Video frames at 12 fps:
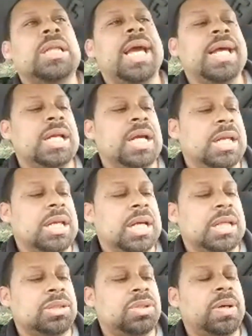and
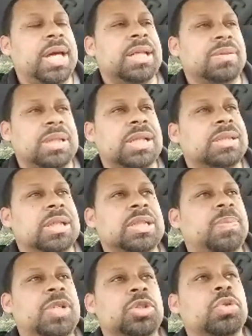
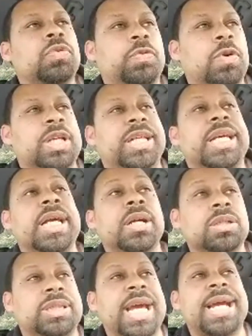it's been true for
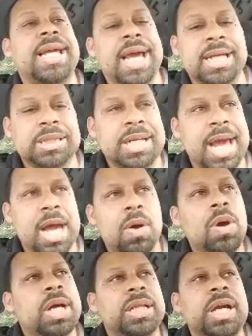years, decades now.
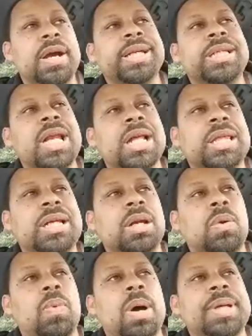There is nothing that
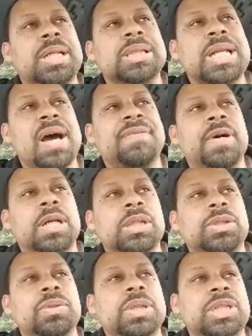a woman does not fucking
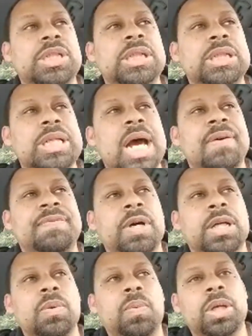do that she does not
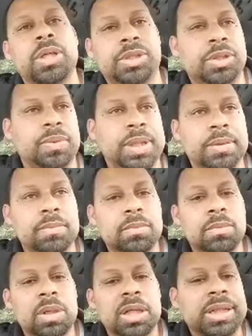fucking want to do it.
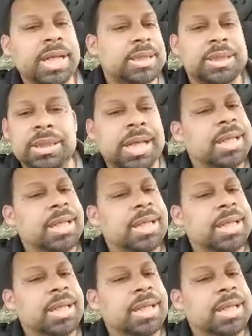Let's